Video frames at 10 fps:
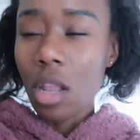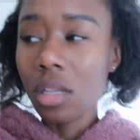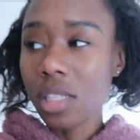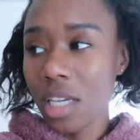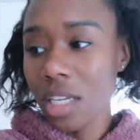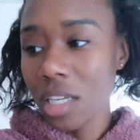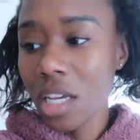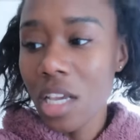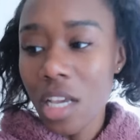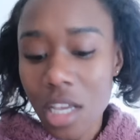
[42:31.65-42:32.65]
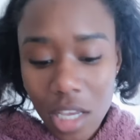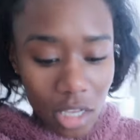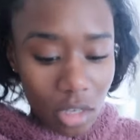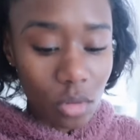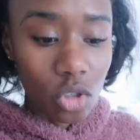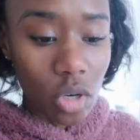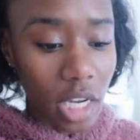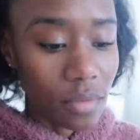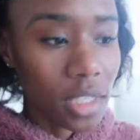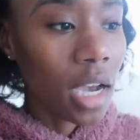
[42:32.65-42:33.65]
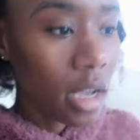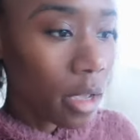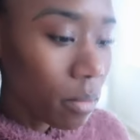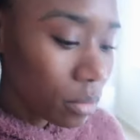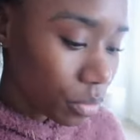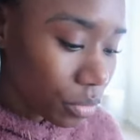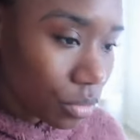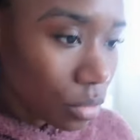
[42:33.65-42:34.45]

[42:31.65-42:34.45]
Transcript: get lost in and lose track of time.